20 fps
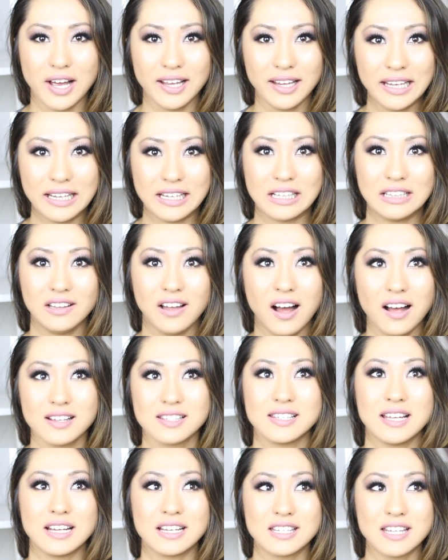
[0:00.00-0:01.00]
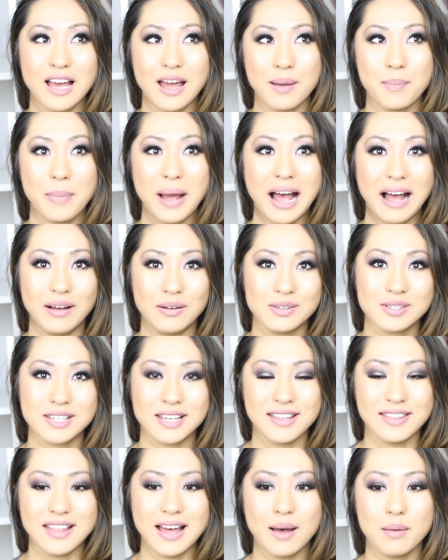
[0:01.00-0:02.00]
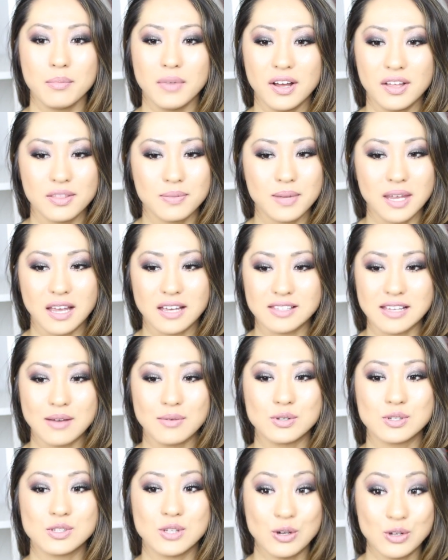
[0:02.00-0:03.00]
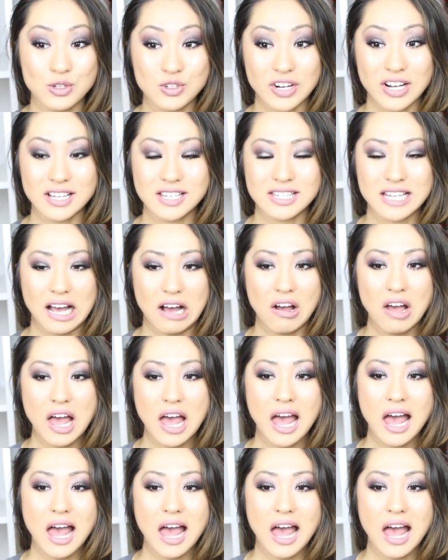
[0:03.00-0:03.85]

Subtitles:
I like lost like 10 pounds in that month because I was so stressed out.